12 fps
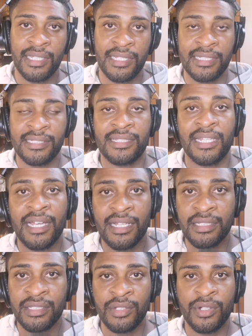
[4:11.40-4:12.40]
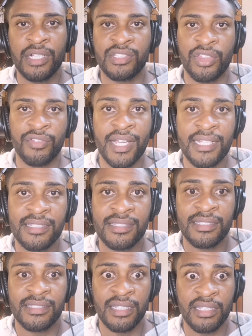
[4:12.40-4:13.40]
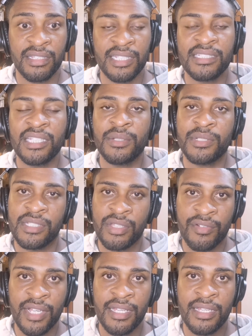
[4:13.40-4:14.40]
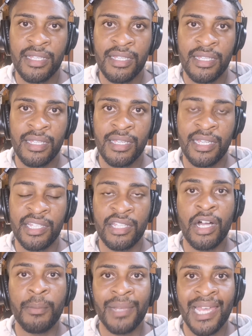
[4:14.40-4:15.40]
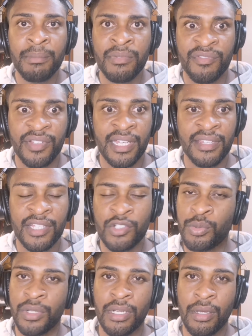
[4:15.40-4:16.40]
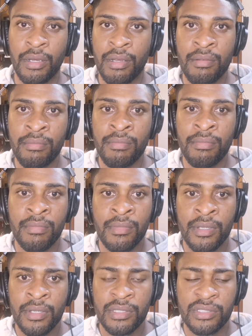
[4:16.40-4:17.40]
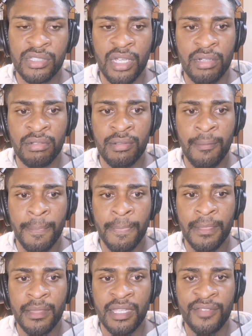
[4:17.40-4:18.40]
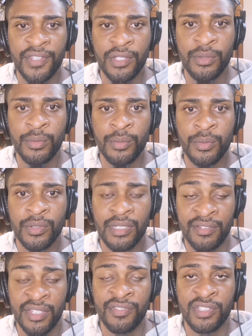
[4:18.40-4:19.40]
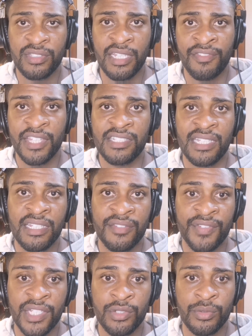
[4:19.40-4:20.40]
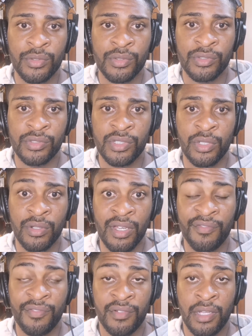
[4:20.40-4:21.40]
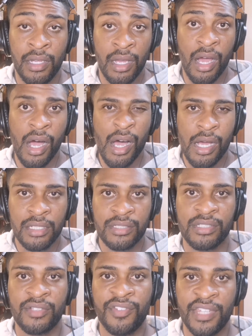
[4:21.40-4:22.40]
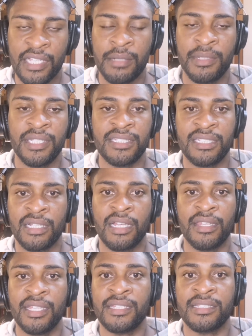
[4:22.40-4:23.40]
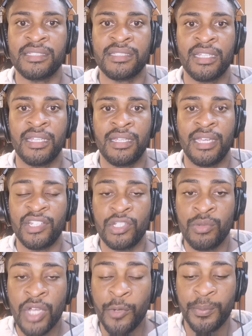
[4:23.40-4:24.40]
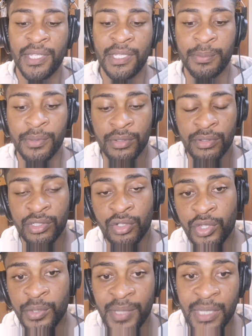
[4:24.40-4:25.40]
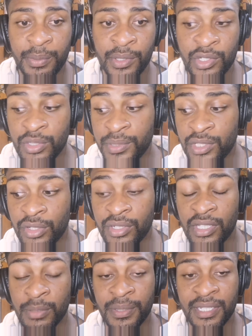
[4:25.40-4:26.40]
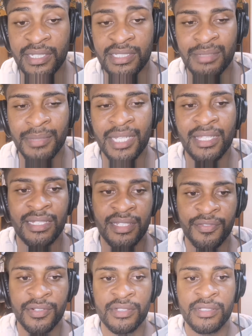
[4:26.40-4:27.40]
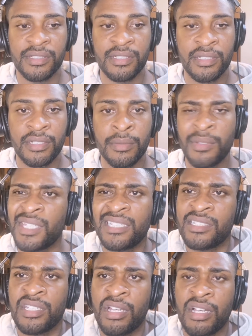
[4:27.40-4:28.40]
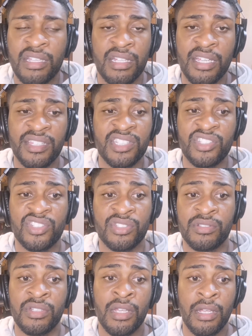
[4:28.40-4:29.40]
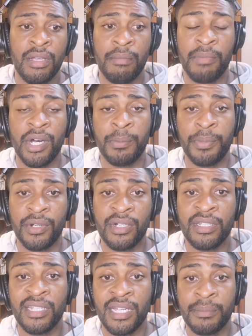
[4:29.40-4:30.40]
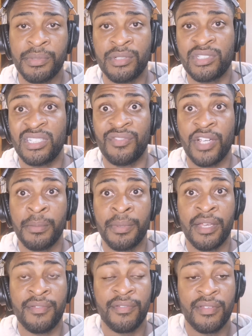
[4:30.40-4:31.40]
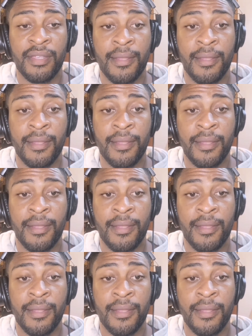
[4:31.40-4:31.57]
is that you guys are threats, so they're going to see you as a threat, and you can't blame them for that. They just want to go home. So if there's individuals who have hearts for their communities like this and you know people, you're the people who should be joining the police to make that difference. This isn't knocking her, this is just my point on that, but she's very brave.